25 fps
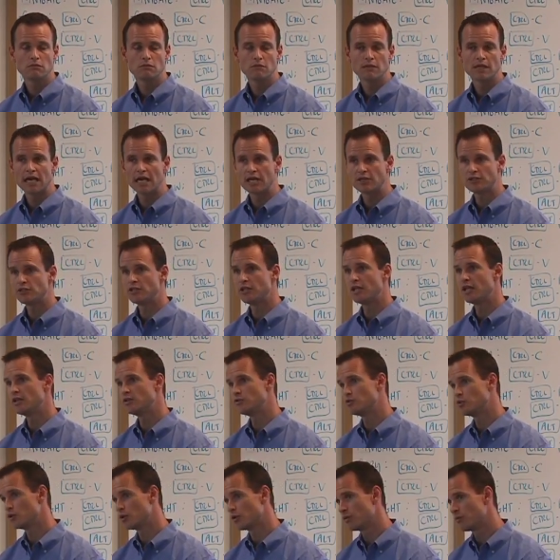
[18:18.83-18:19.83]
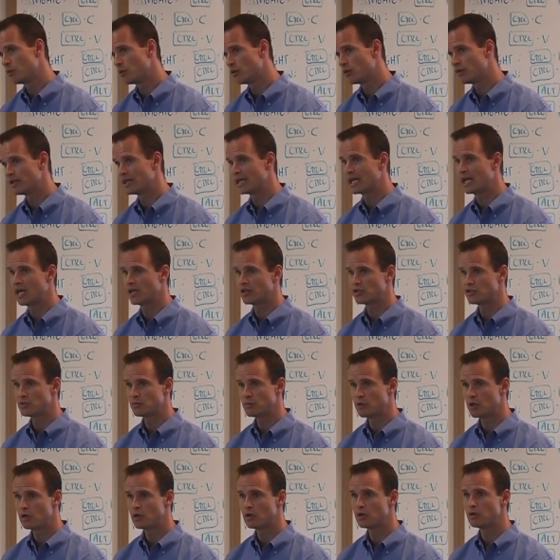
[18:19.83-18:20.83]
Cash today is worth more than cash
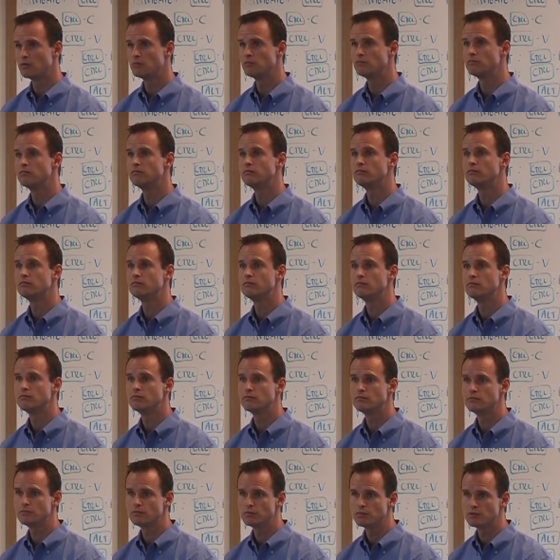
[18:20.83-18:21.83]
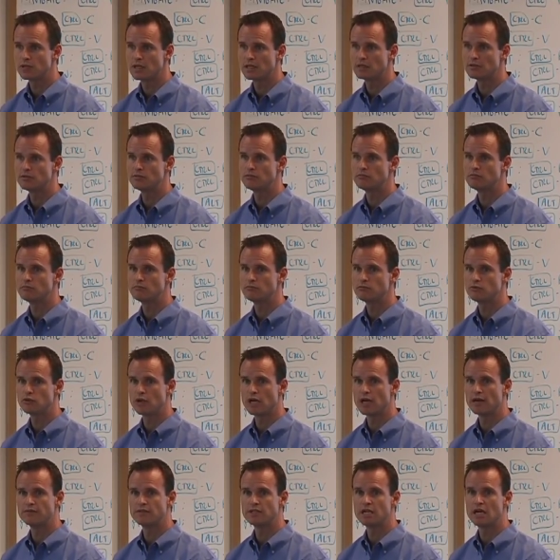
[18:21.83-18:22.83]
tomorrow, so that
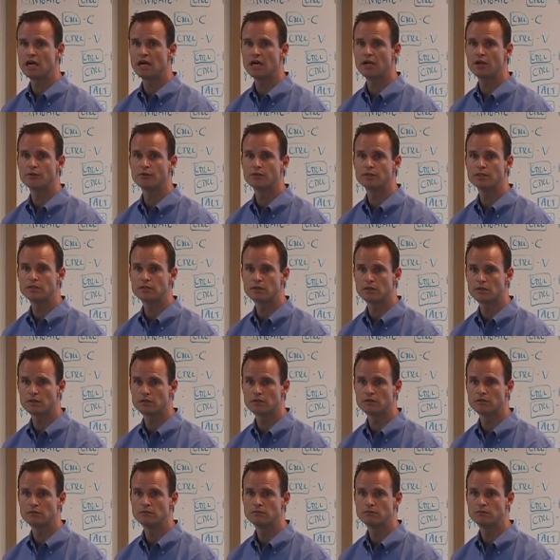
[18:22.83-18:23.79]
drives a higher return.